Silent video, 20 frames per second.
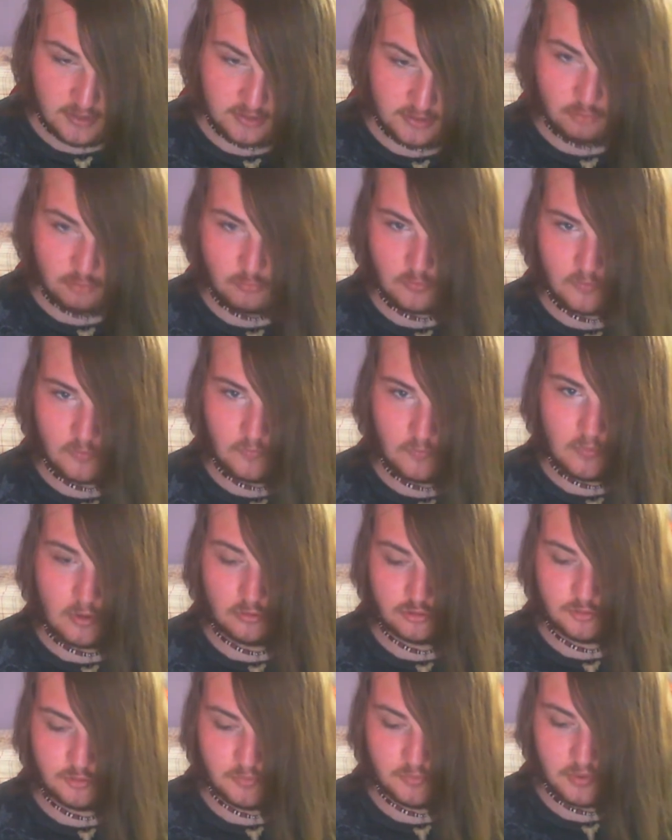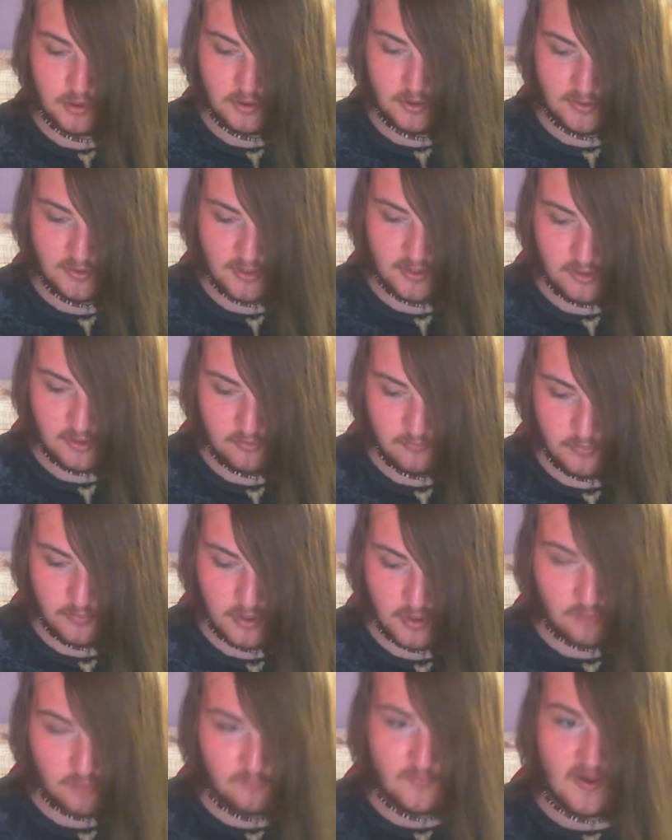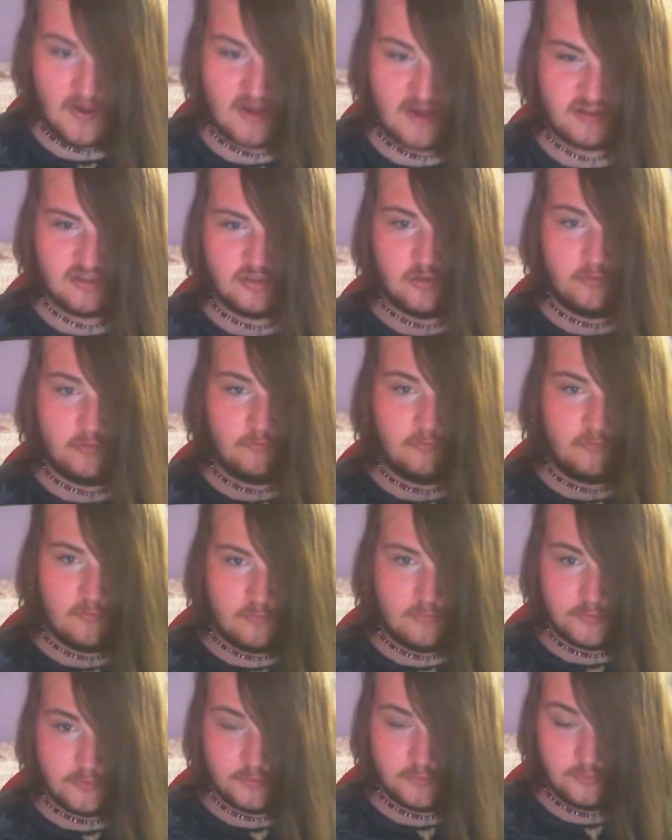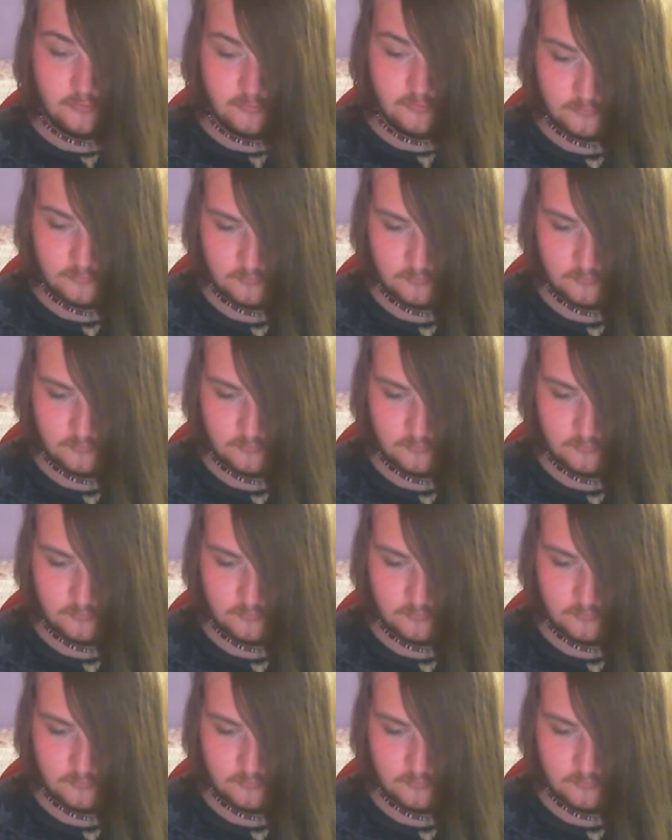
and then you want to multiply that by a factor of 4.